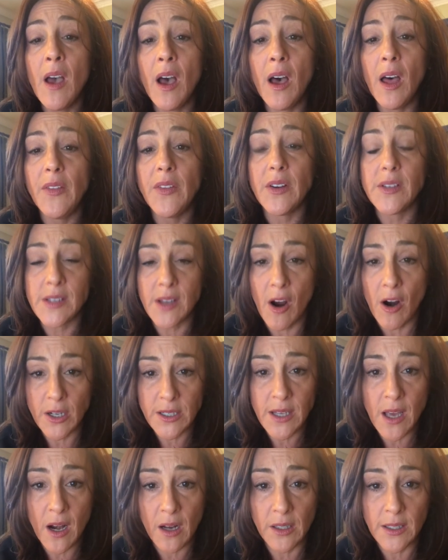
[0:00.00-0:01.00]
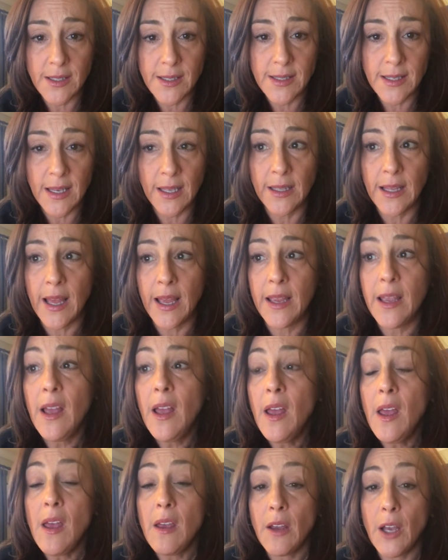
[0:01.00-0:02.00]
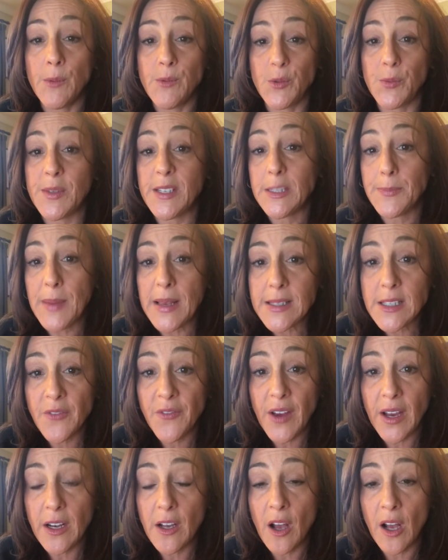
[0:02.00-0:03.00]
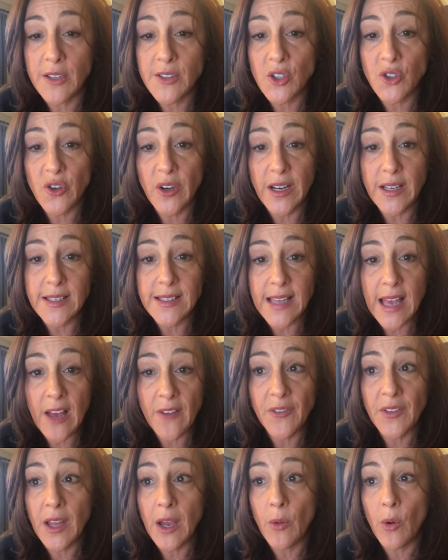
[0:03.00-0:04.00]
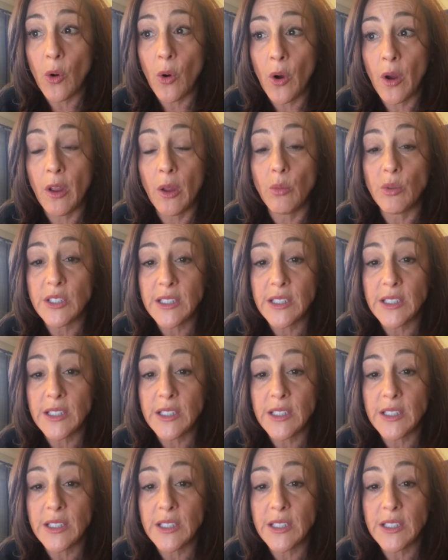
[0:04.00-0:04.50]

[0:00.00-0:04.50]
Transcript: uh, the and CLA comes from a specified concentrated safflower oil,